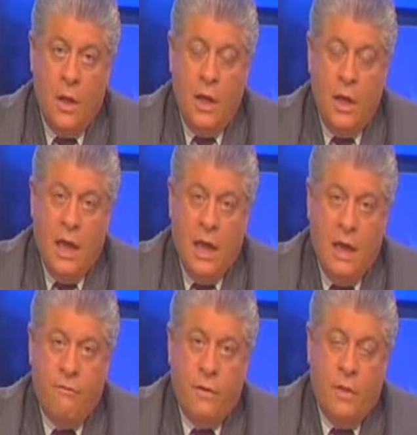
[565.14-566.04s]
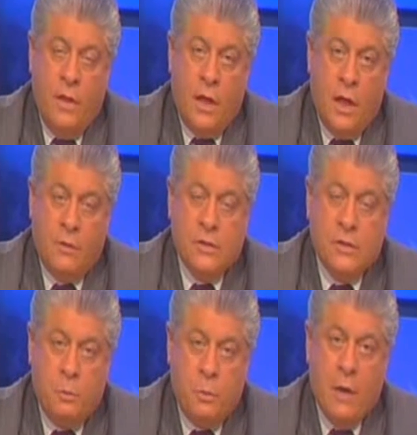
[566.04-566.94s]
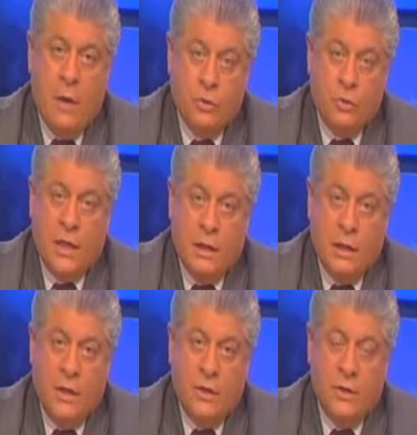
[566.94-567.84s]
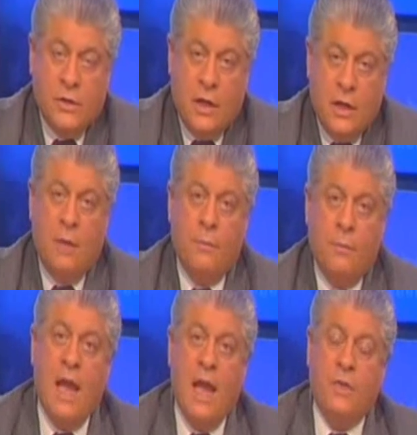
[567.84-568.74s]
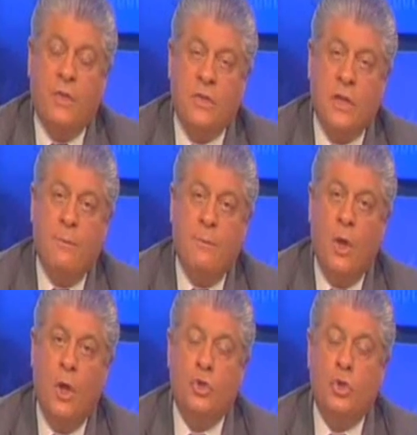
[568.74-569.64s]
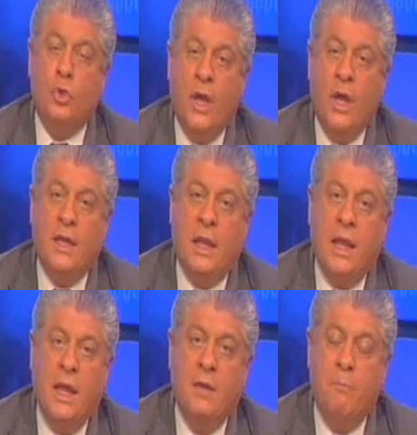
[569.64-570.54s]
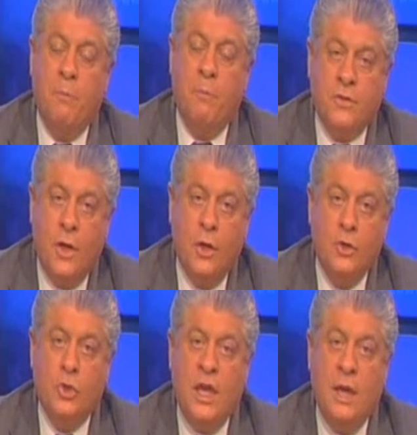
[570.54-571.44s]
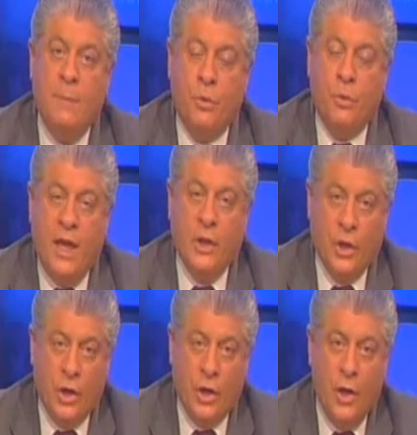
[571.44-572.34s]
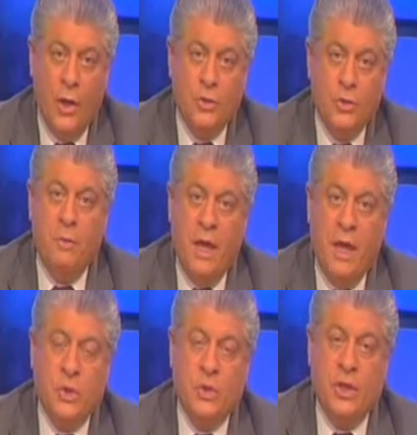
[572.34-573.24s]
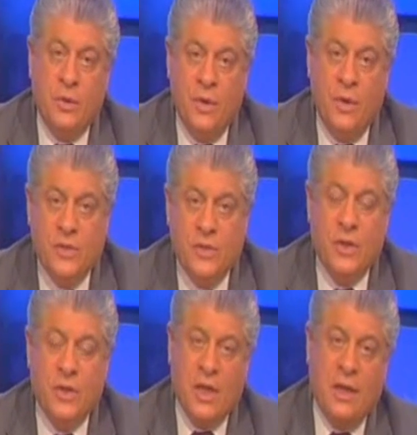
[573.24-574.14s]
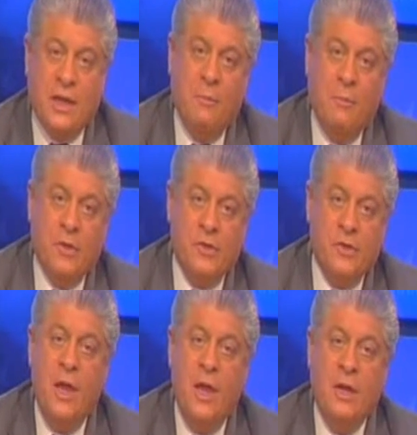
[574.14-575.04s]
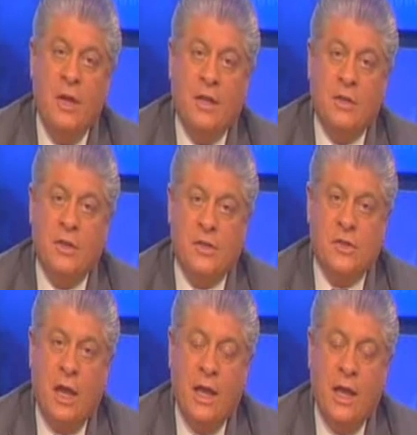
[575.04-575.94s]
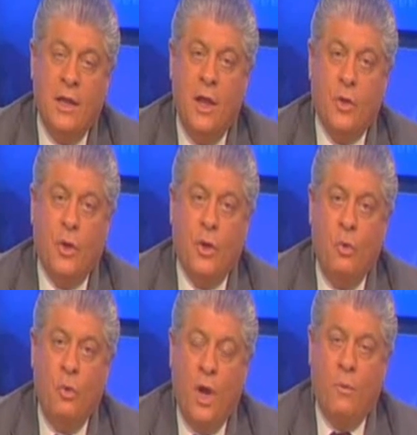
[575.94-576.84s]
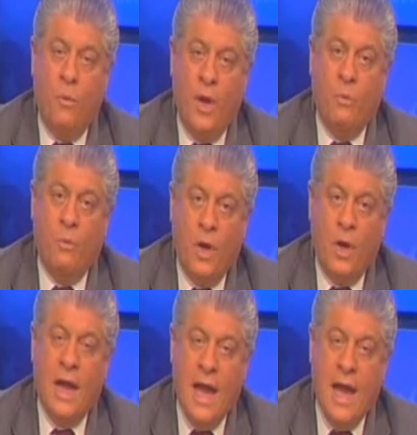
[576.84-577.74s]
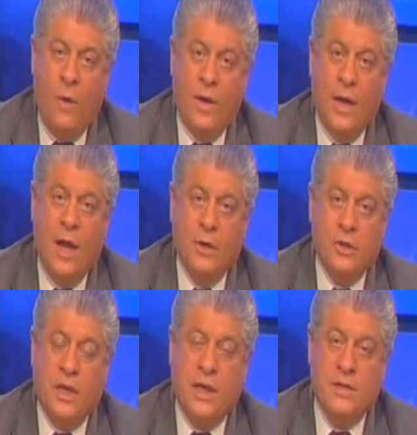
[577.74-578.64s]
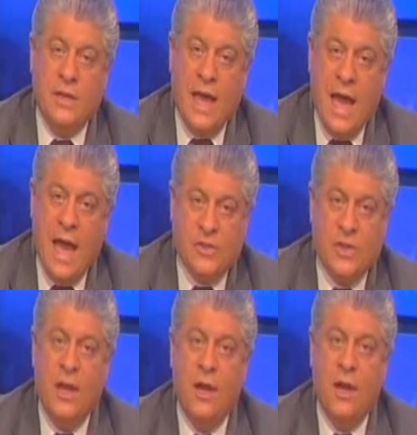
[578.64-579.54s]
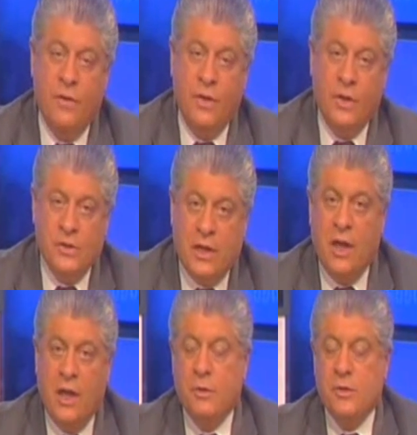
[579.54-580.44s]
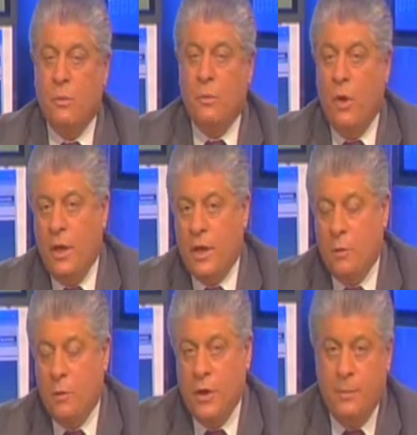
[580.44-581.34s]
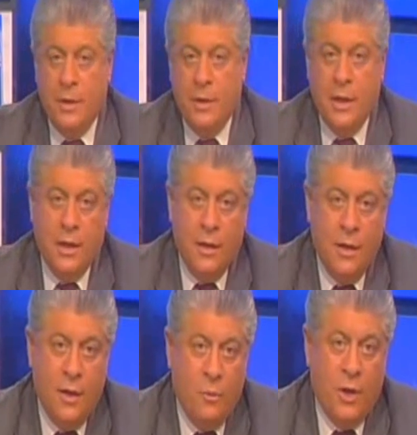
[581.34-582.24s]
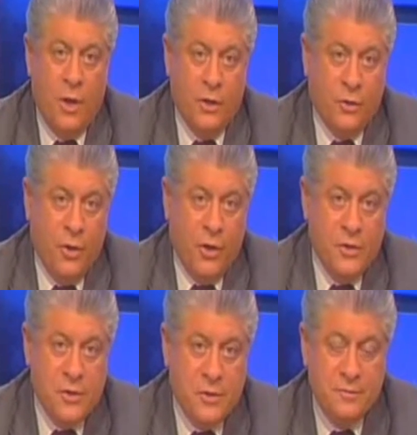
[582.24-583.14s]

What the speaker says: he gave the Congress the power to regulate interstate commerce. At the time, to regulate meant to keep regular, to make sure that there is interstate commerce, not to decide the who, what, when, where, how, and how much we can tax of interstate commerce and what we can prohibit in it. What are your thoughts?